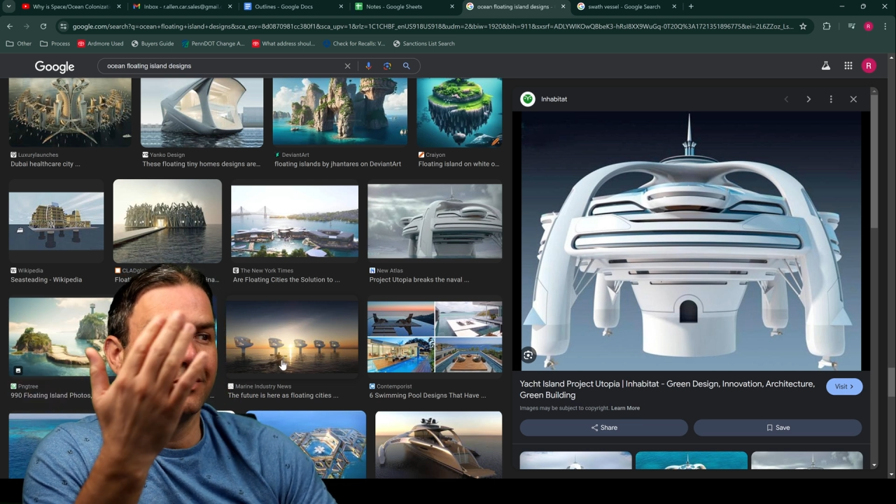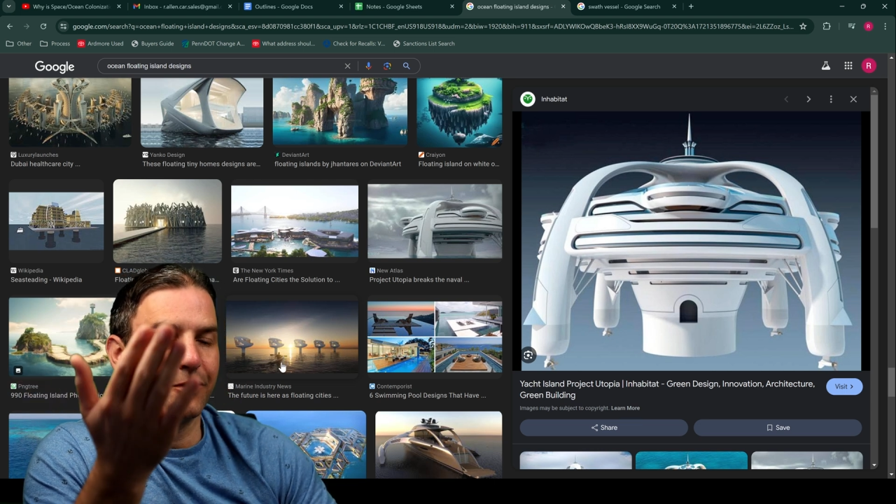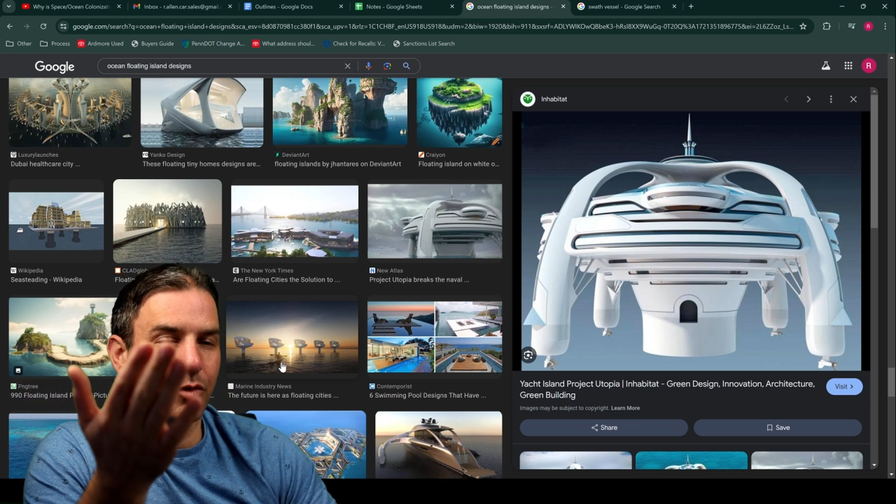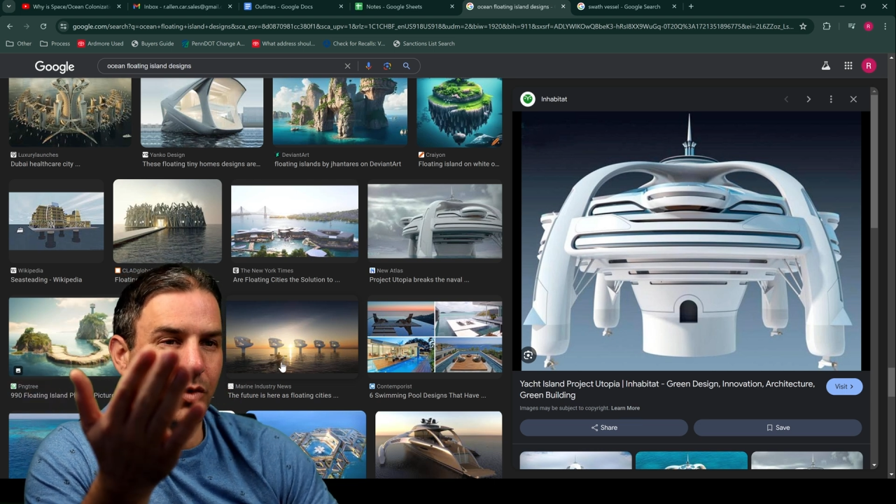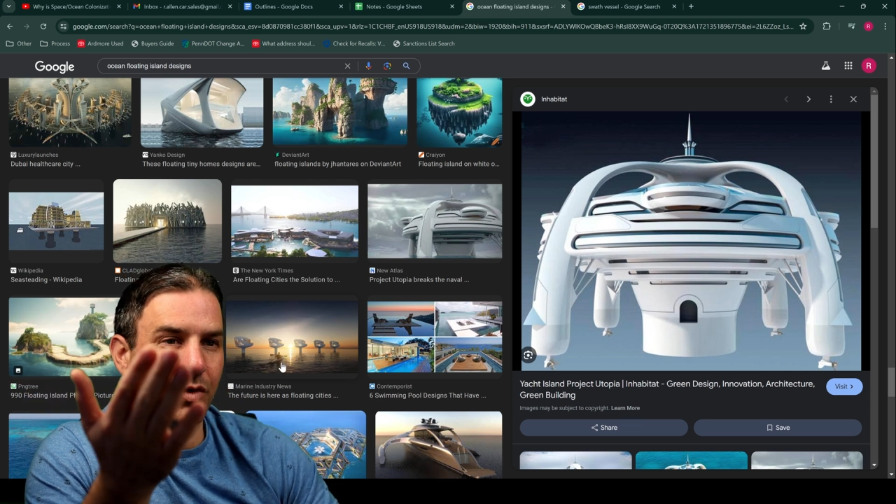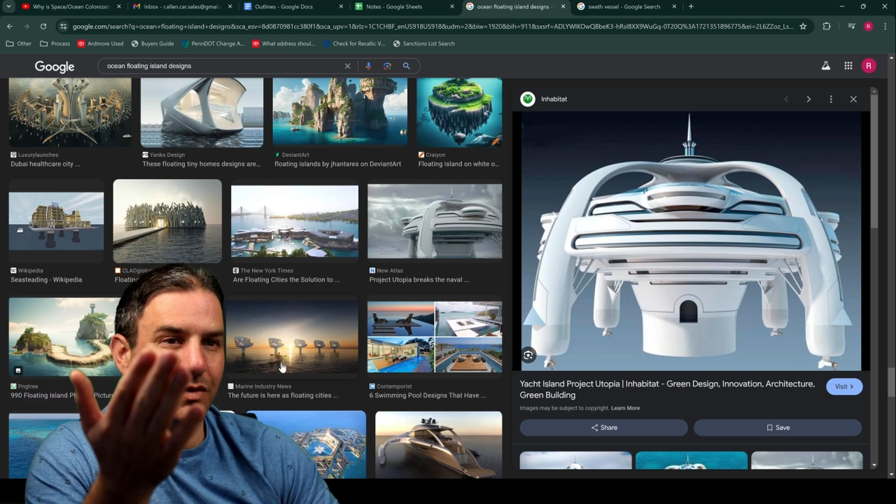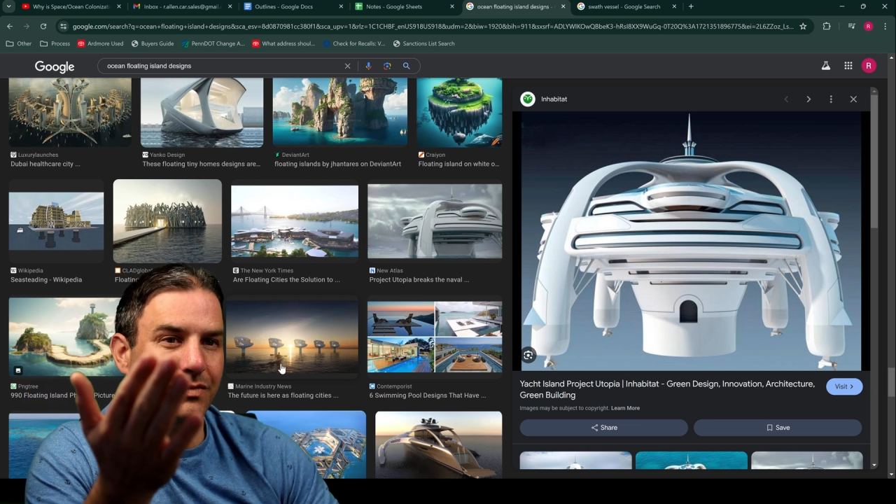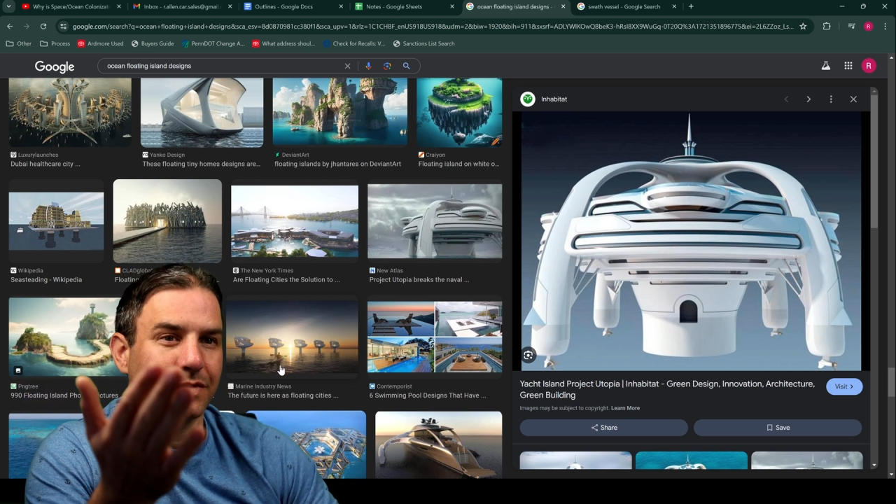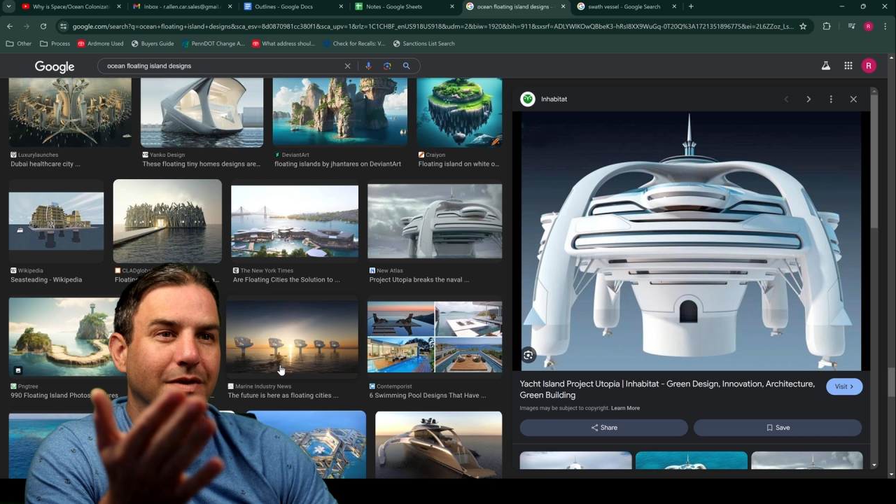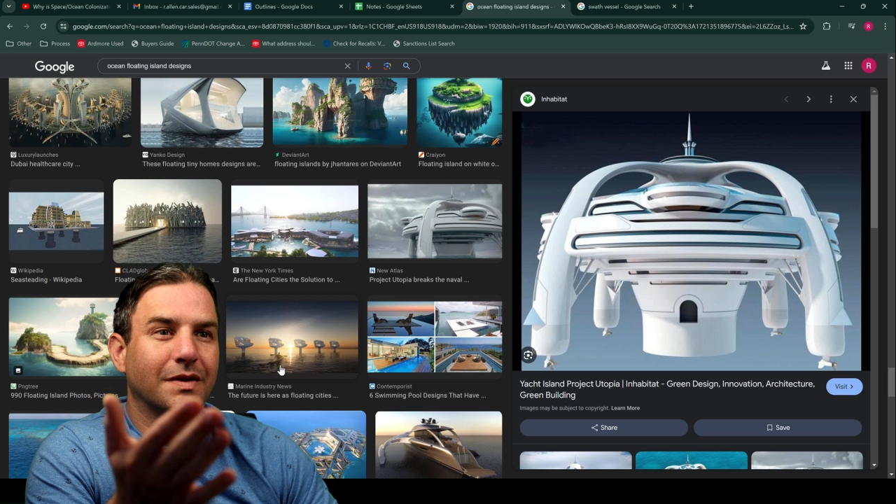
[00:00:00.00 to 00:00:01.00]
of course,
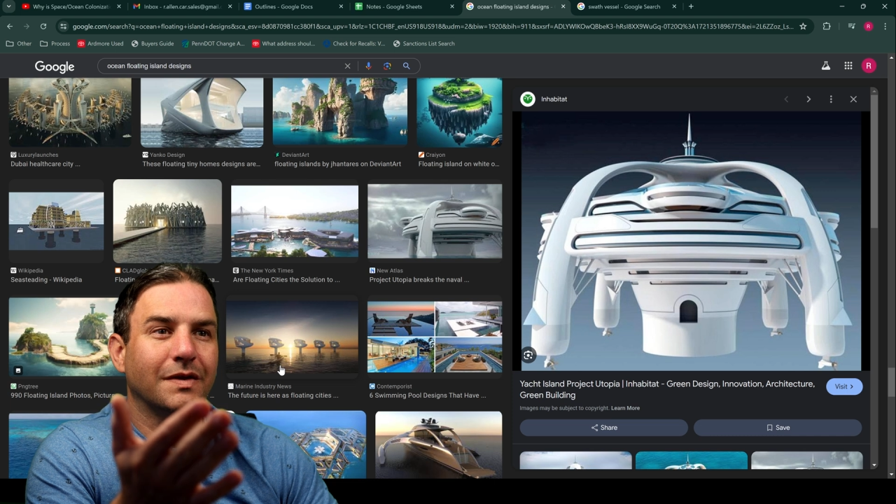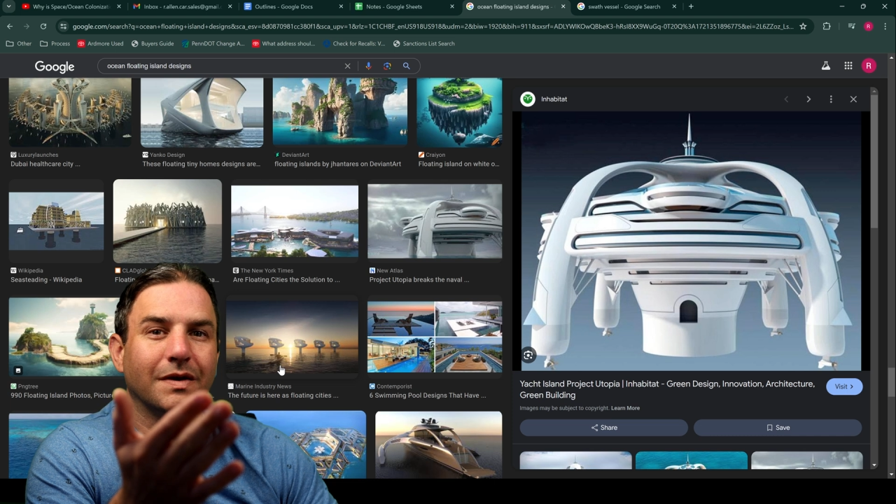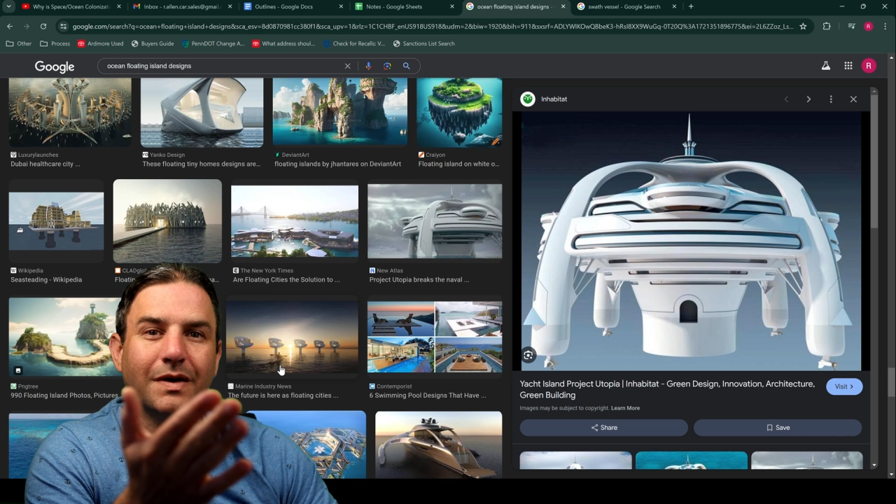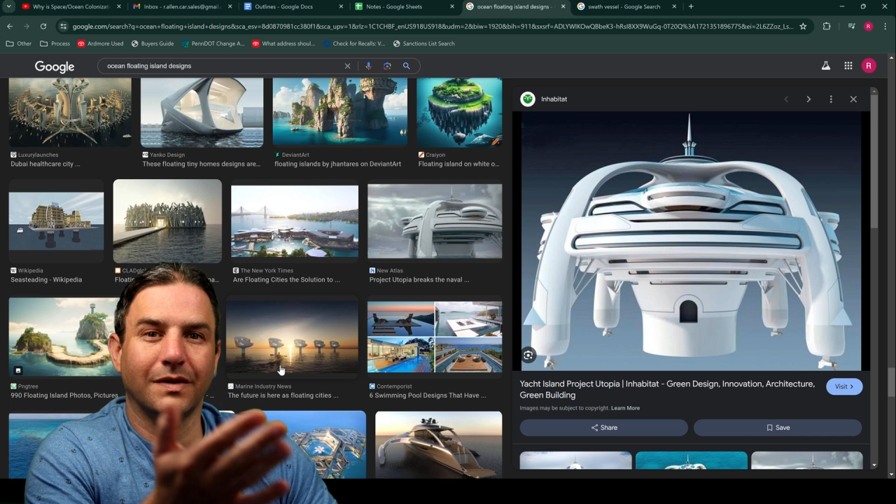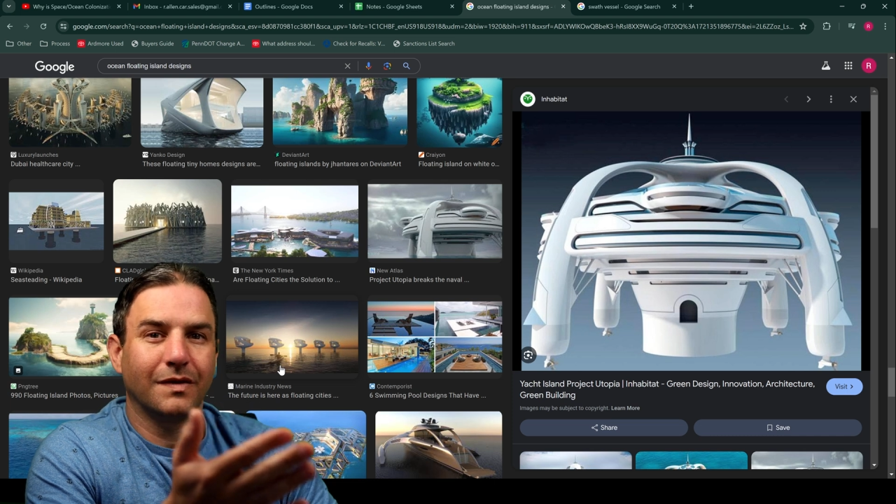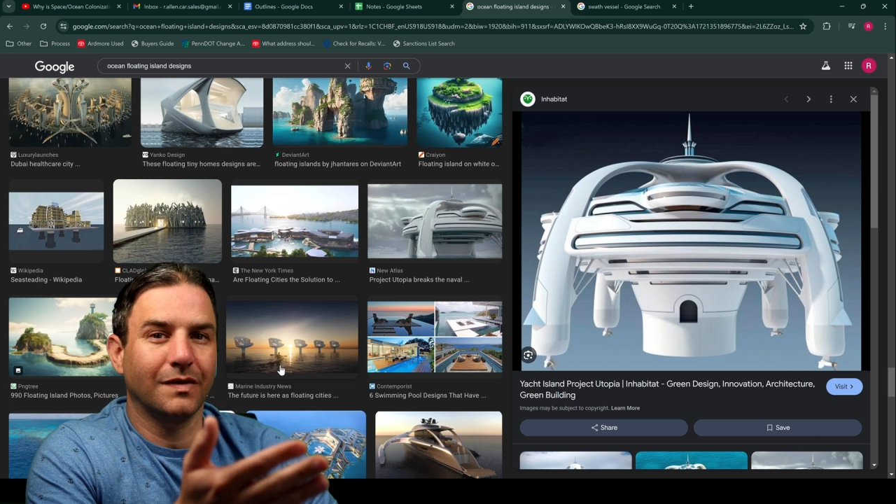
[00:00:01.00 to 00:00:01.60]
they can get